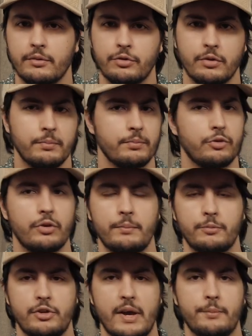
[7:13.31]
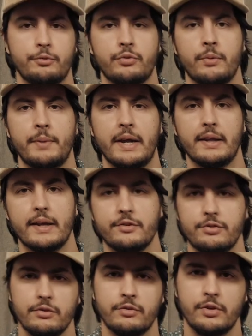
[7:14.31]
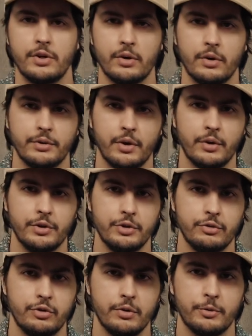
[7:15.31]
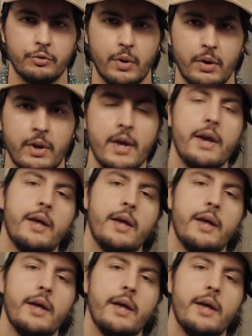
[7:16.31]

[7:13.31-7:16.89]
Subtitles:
some tabs from my lessons here on YouTube as well.